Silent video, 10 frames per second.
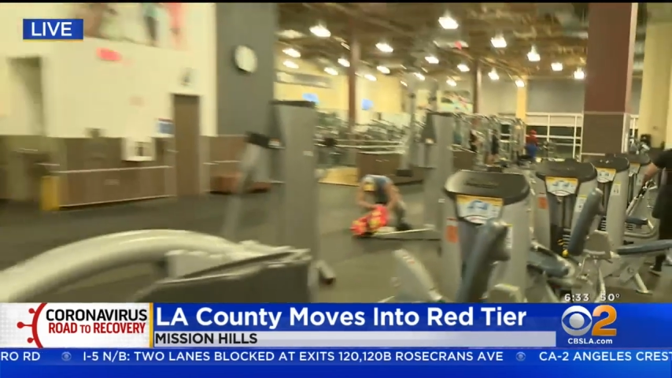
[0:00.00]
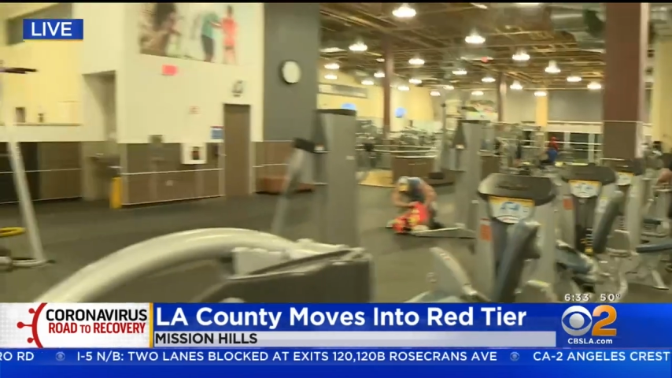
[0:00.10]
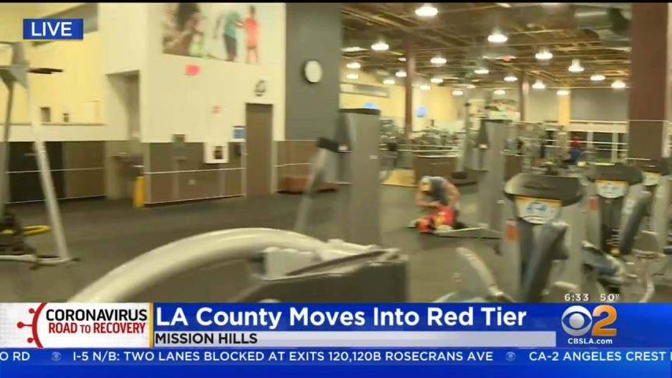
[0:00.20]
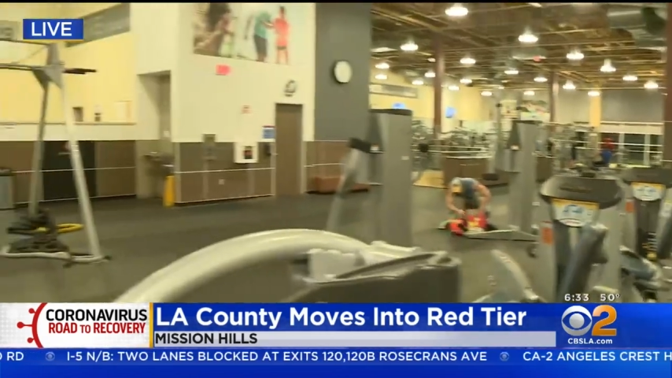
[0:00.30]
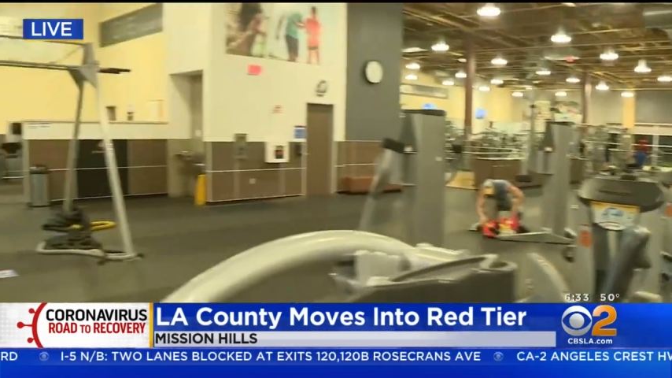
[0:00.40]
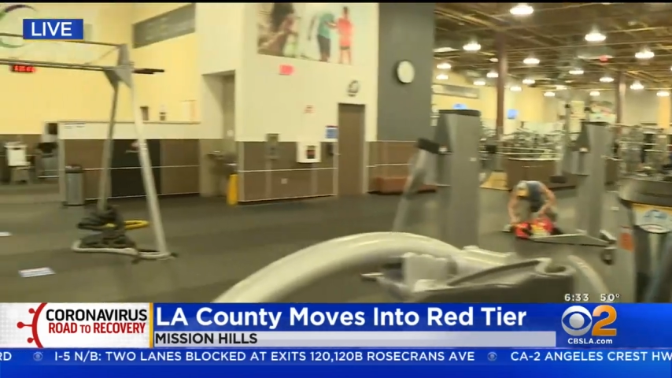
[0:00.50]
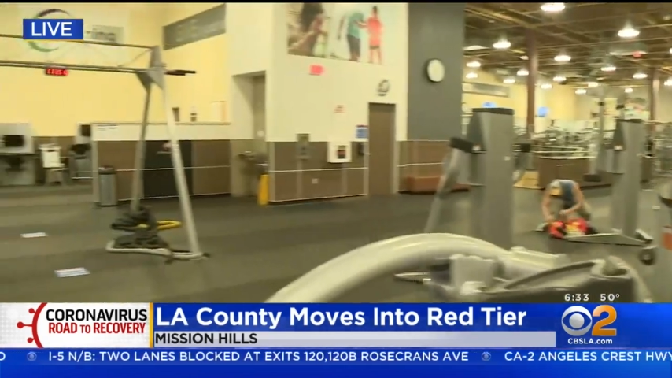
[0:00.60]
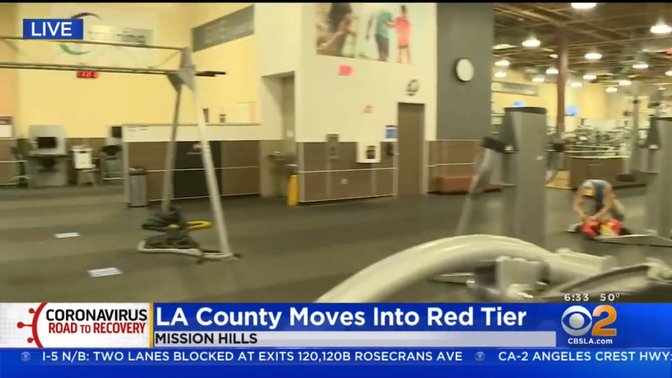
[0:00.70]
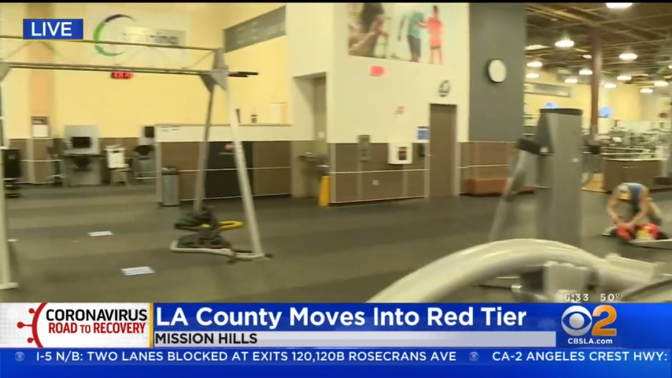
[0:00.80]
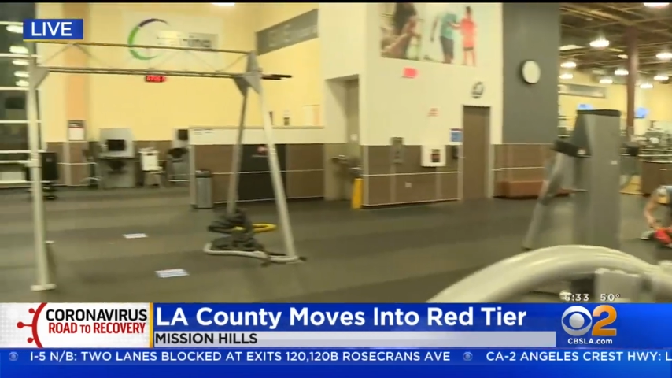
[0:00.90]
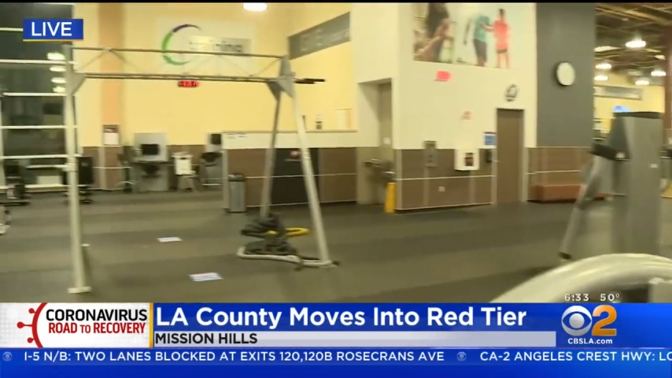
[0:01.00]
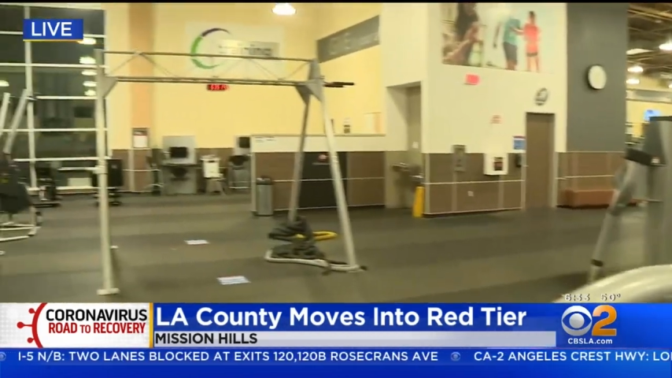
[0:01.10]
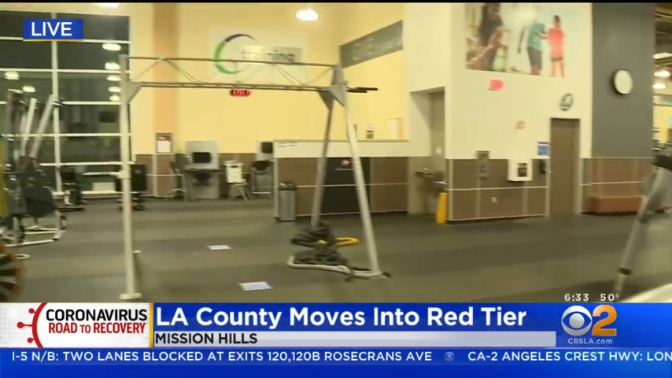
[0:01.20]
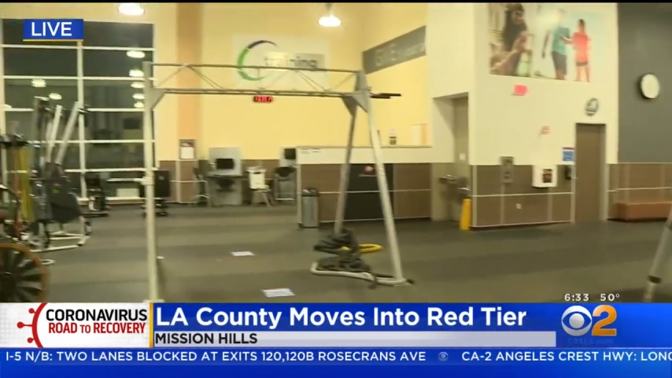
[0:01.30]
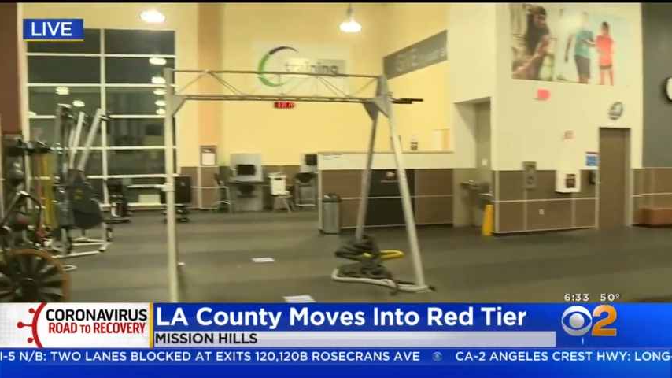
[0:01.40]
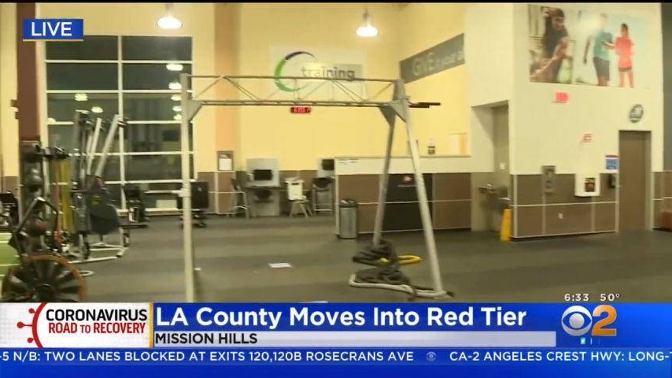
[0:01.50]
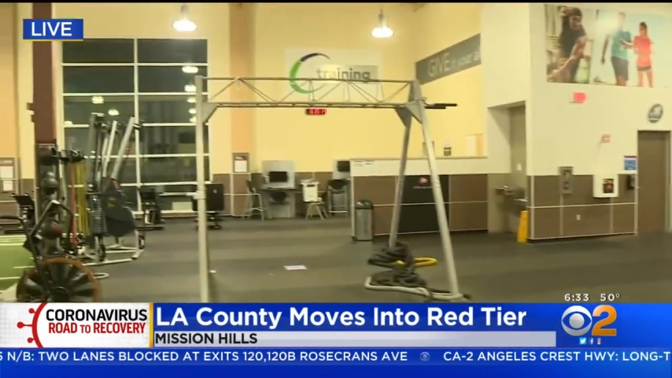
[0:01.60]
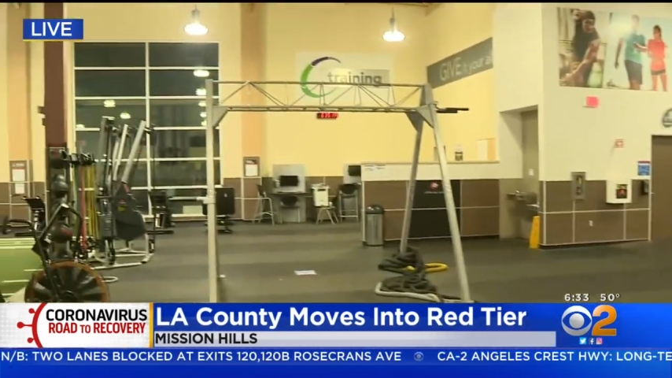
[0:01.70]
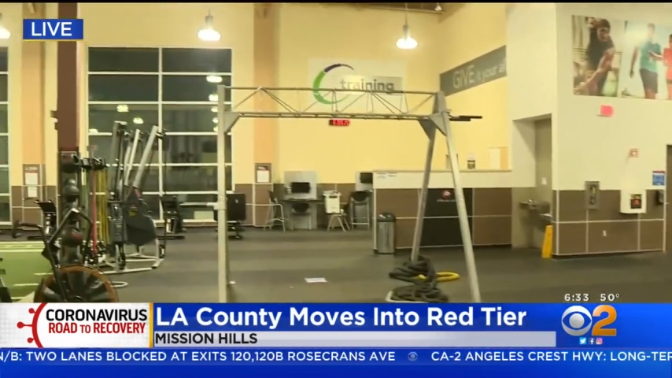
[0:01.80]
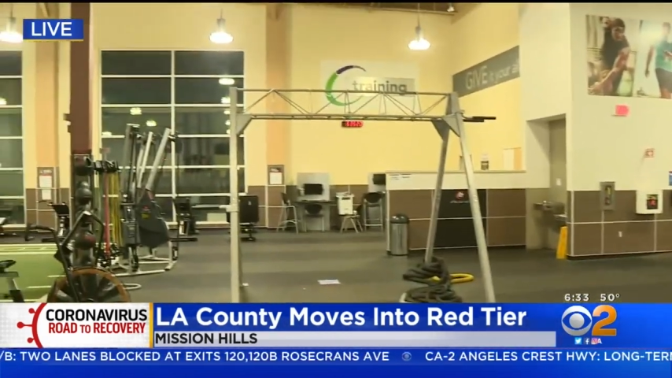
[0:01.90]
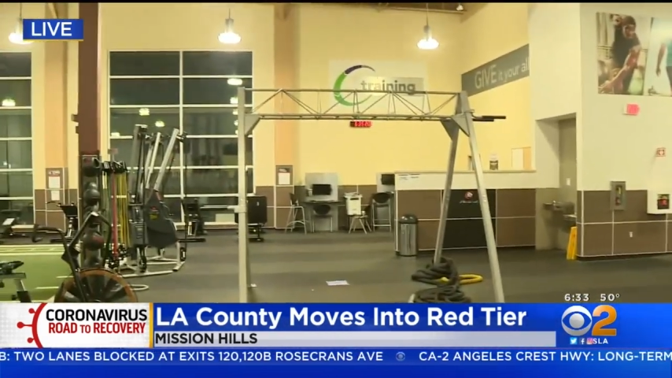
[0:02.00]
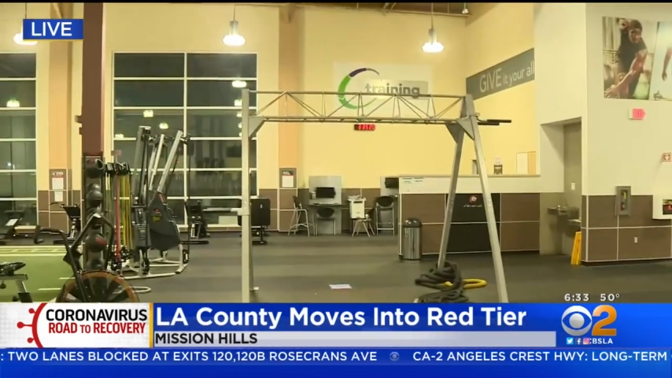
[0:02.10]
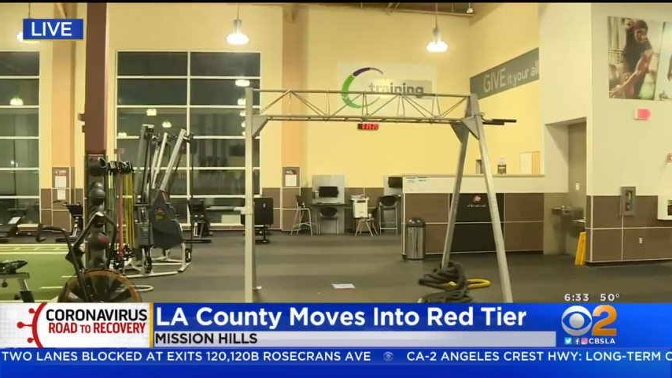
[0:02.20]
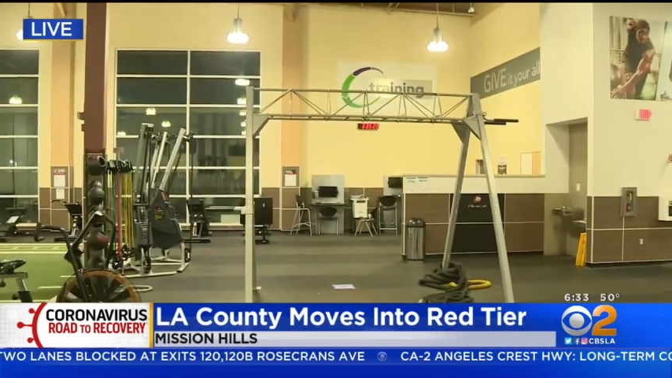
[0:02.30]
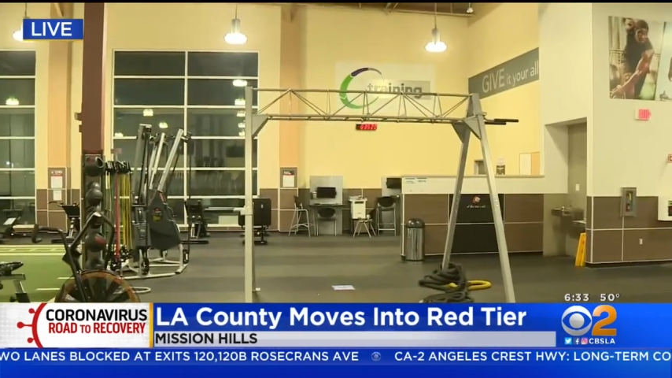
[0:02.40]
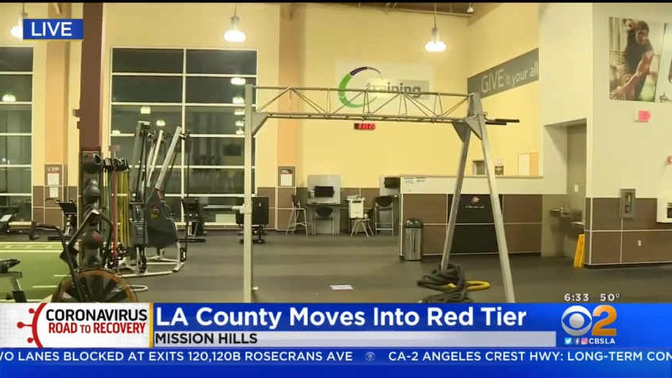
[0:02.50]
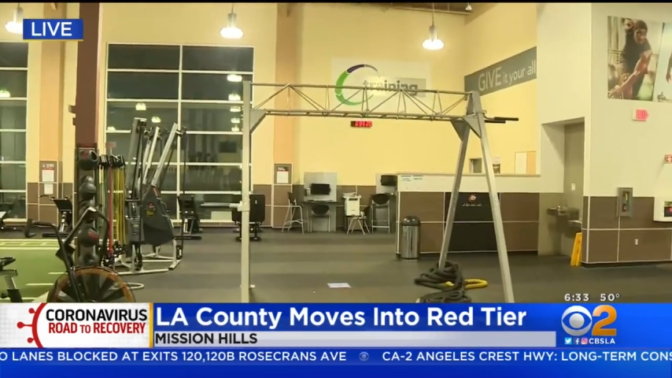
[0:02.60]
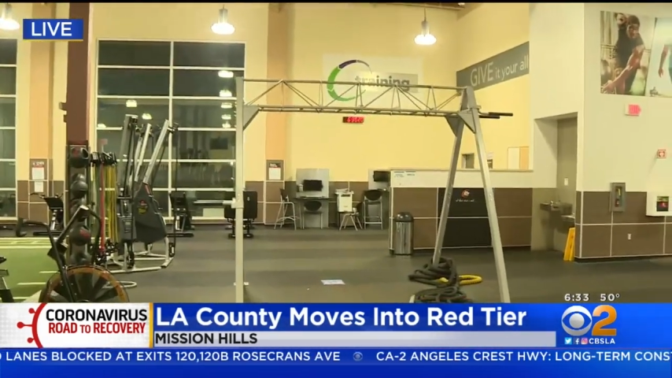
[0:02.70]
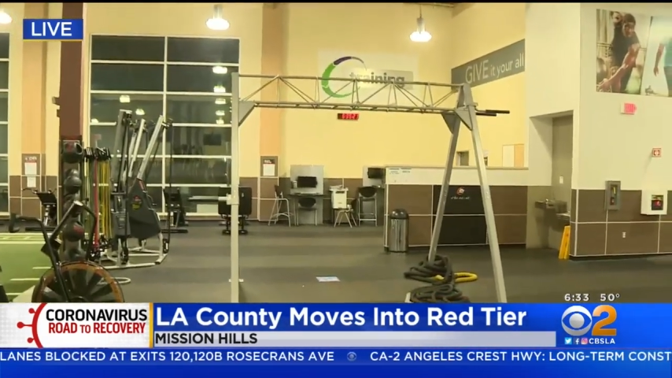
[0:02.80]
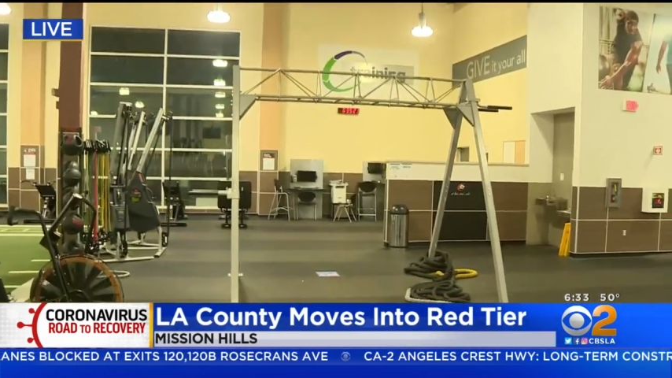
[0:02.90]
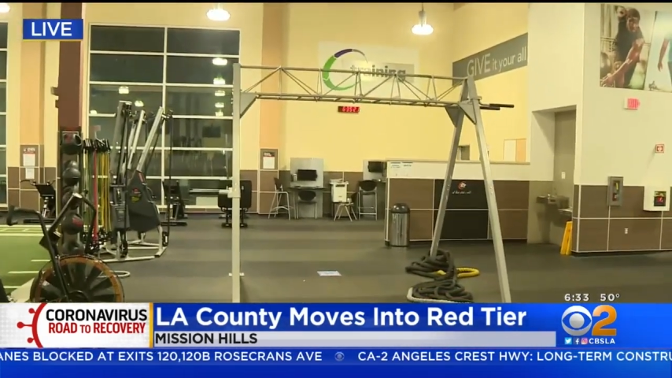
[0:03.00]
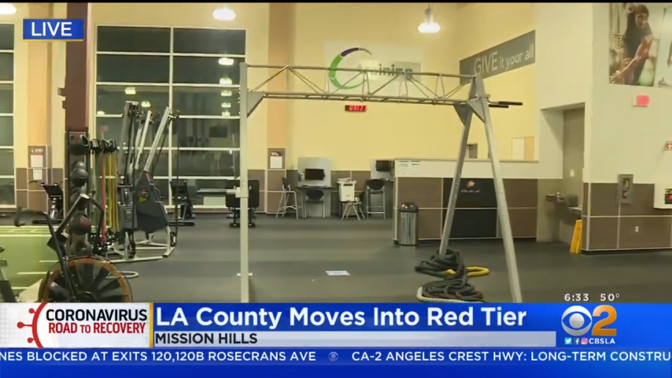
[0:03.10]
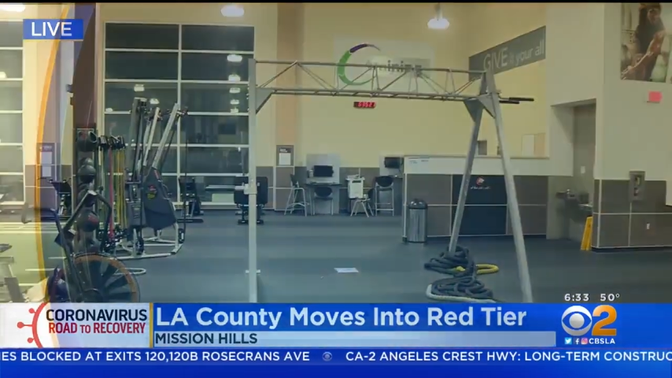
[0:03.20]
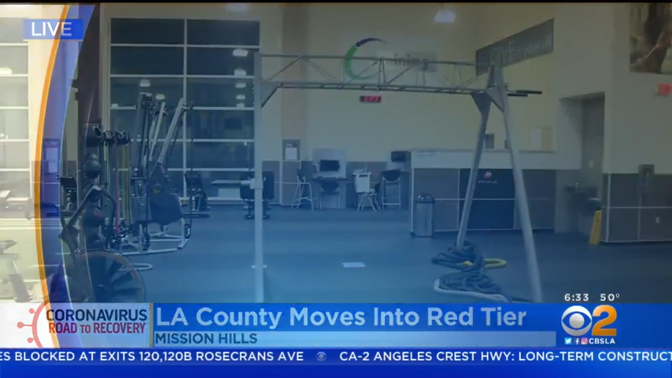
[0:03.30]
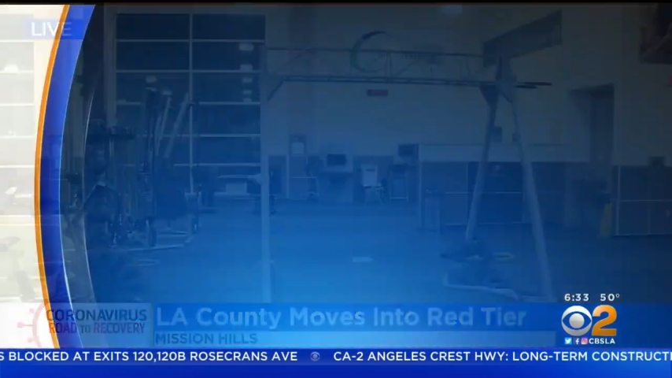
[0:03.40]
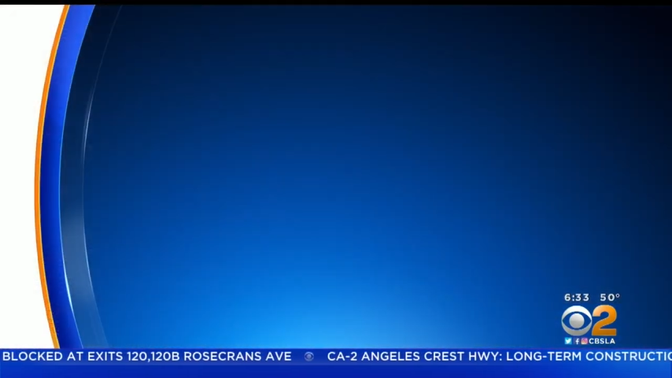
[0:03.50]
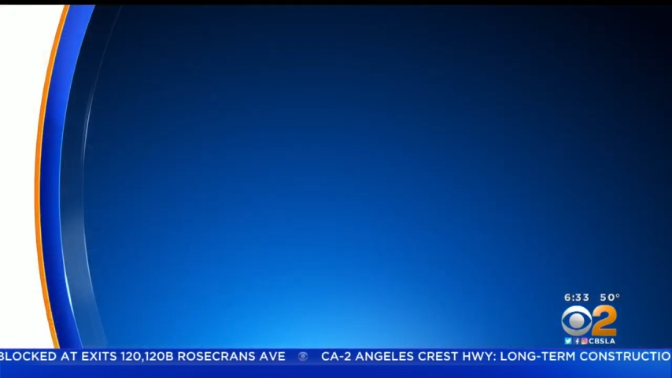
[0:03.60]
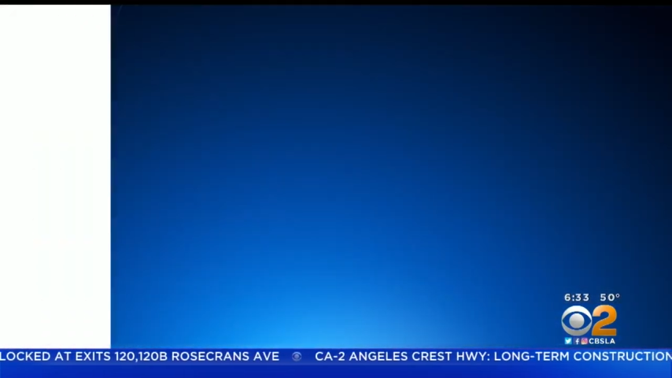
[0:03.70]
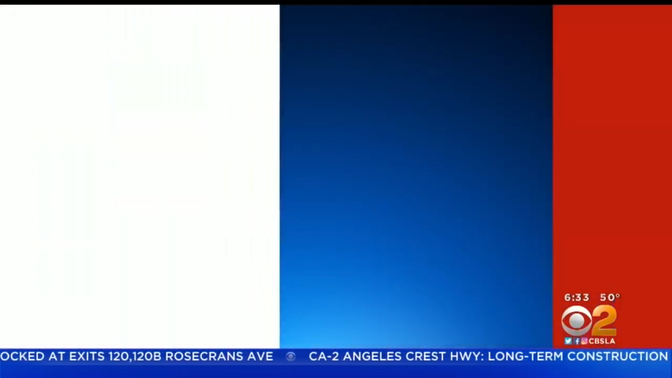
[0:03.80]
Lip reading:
Nobody's mouth can be seen.